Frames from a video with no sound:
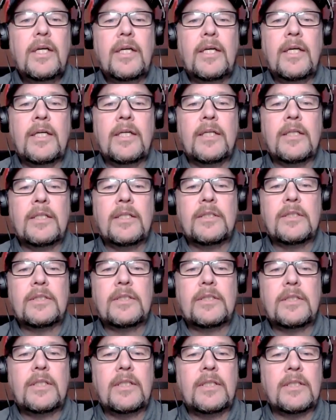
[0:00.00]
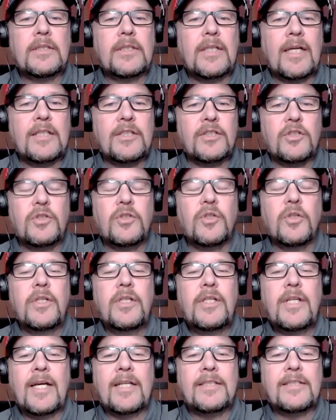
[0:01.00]
is as
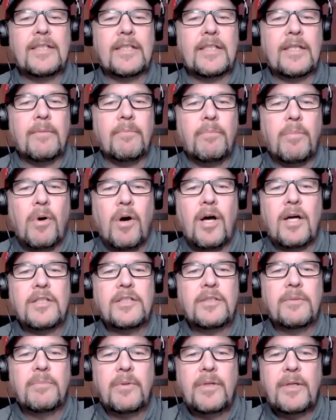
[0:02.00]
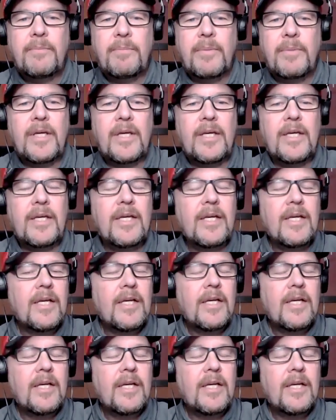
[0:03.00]
good as it can possibly be,